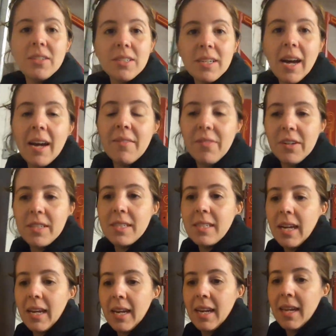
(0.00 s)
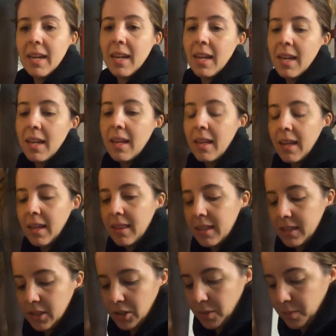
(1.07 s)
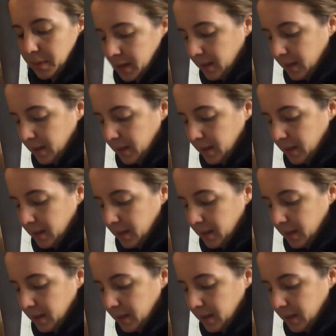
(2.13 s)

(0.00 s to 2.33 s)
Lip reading: outside for a second. I think this should be